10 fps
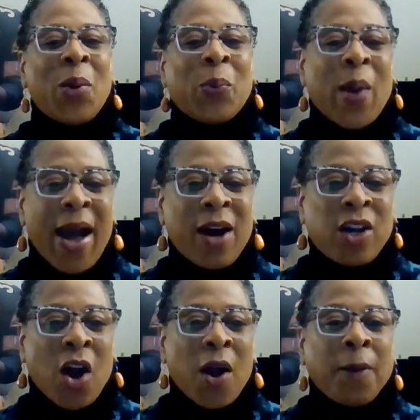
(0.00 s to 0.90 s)
Wild
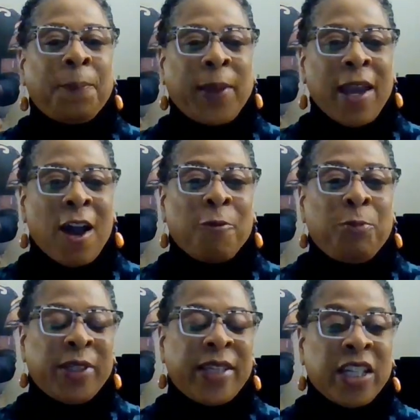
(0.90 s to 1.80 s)
Card Playoff
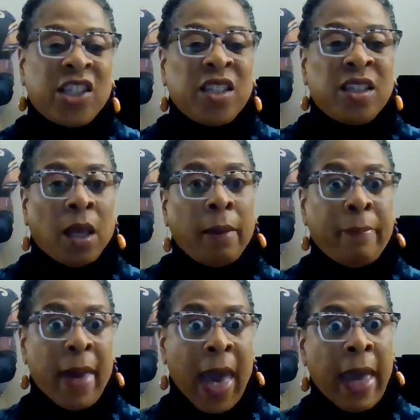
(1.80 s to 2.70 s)
Predictions
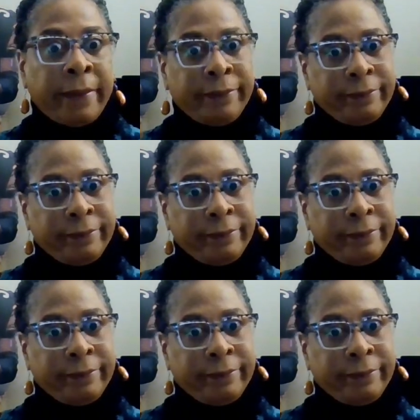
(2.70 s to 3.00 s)
by